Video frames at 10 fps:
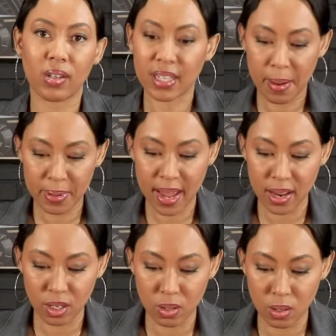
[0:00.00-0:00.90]
on top of
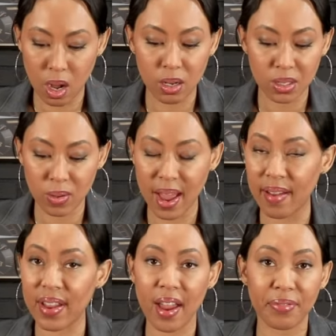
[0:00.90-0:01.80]
that, you'll also
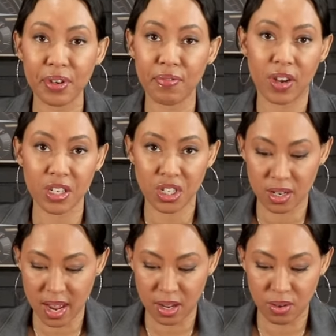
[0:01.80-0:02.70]
have every
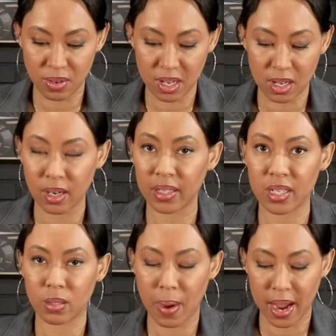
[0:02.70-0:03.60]
function that you need on
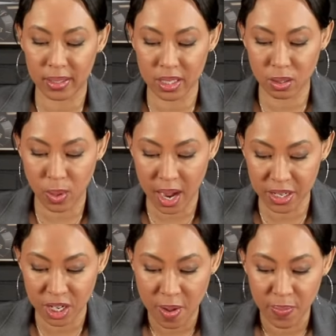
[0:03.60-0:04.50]
this Pilot's
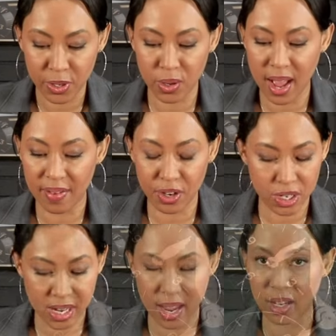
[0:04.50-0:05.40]
watch. You'll have your
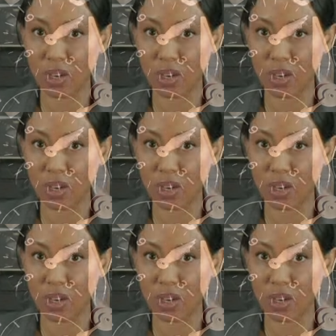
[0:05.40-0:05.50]
day,